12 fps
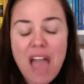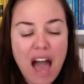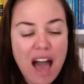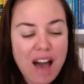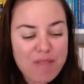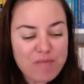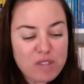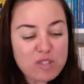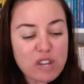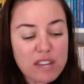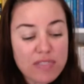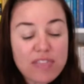
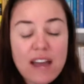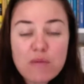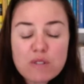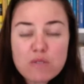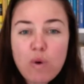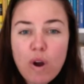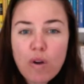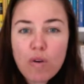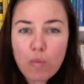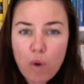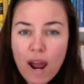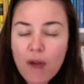So yeah, that was
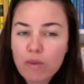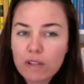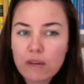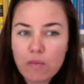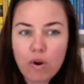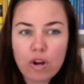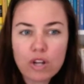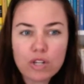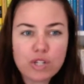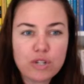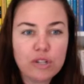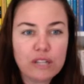what I really wanted
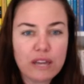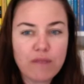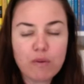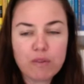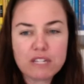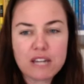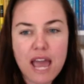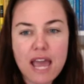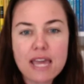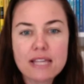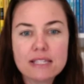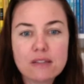to leave you with today
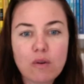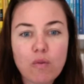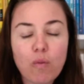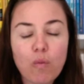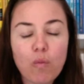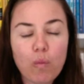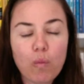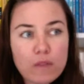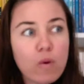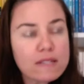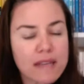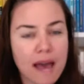is, with
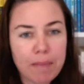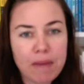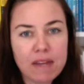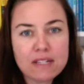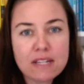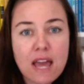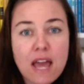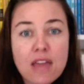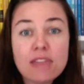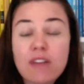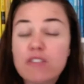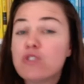what's happened,
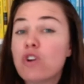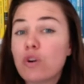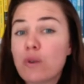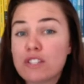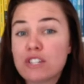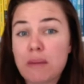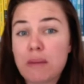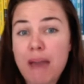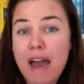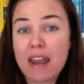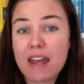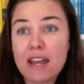there is no question
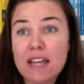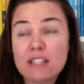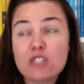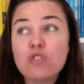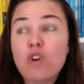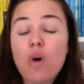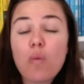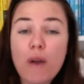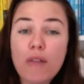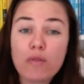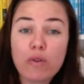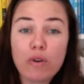about it. It's not
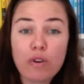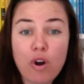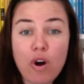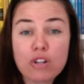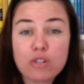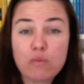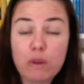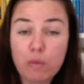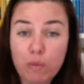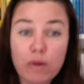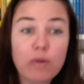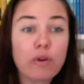whether or not we
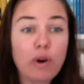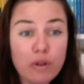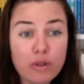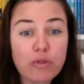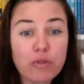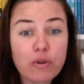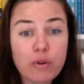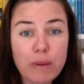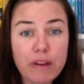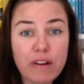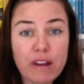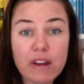will go through a
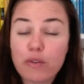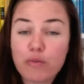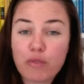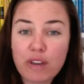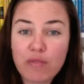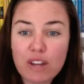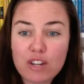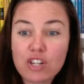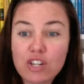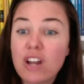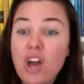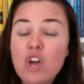period of
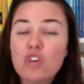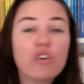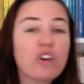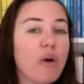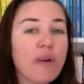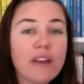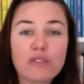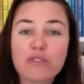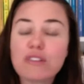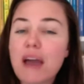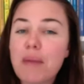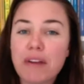reinvention. You're going
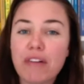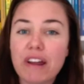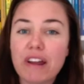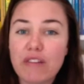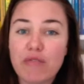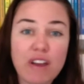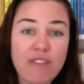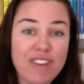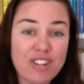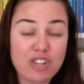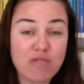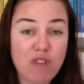through that period of
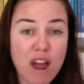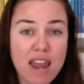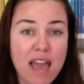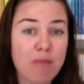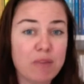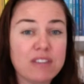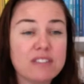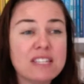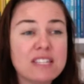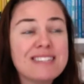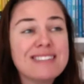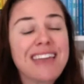reinvention right now because
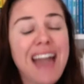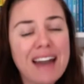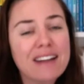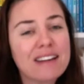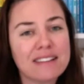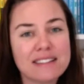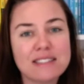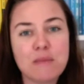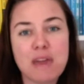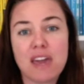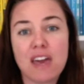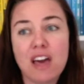this is a
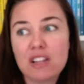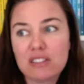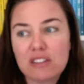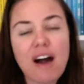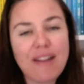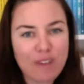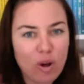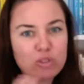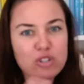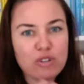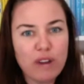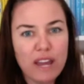cataclysmic,
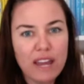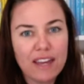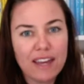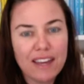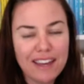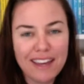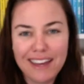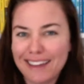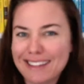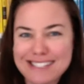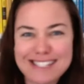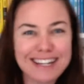life-altering
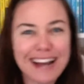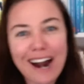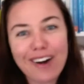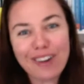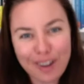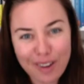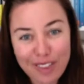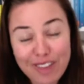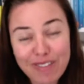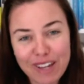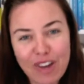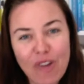scenario
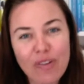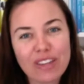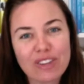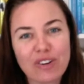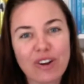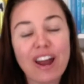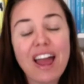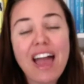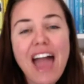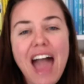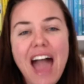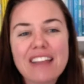that we're going through.
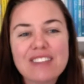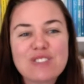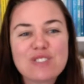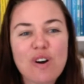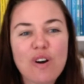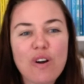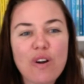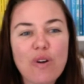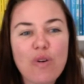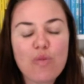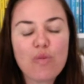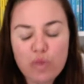And
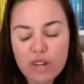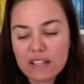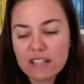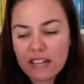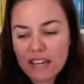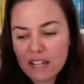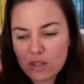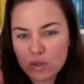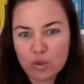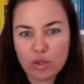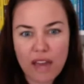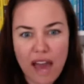so really
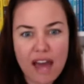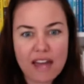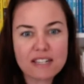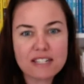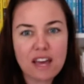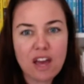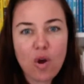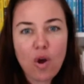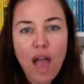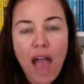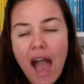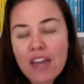look at
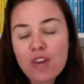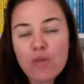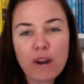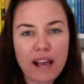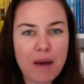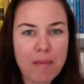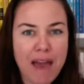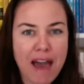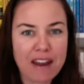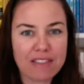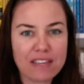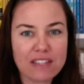how you want to come out
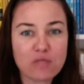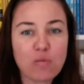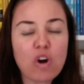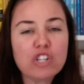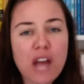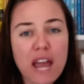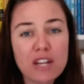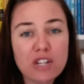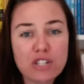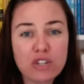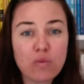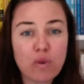of this, what
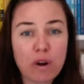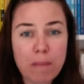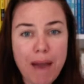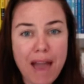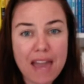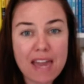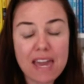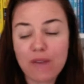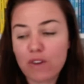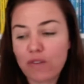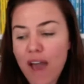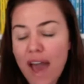changes you want to make. If
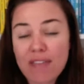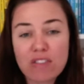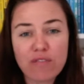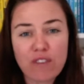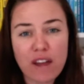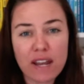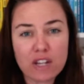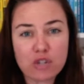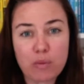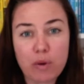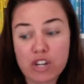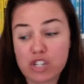you've had the financial
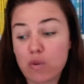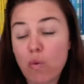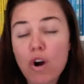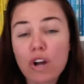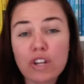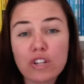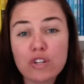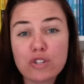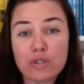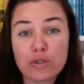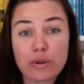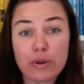pressure, what can you
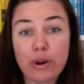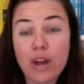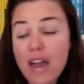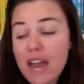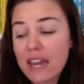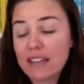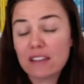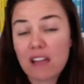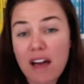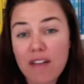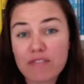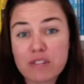do in
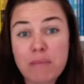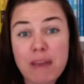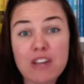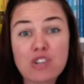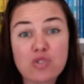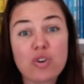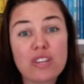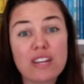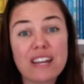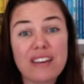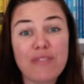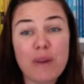life to make sure that
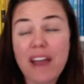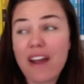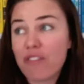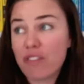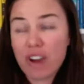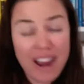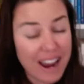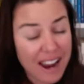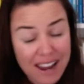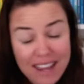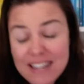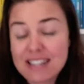if we ever
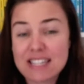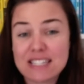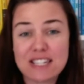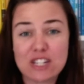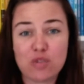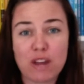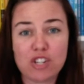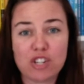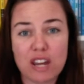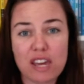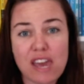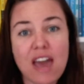in this situation
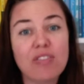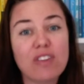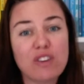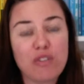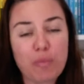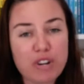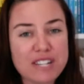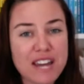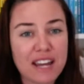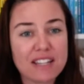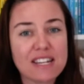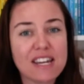again, that you're
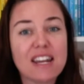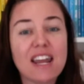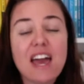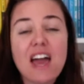protected?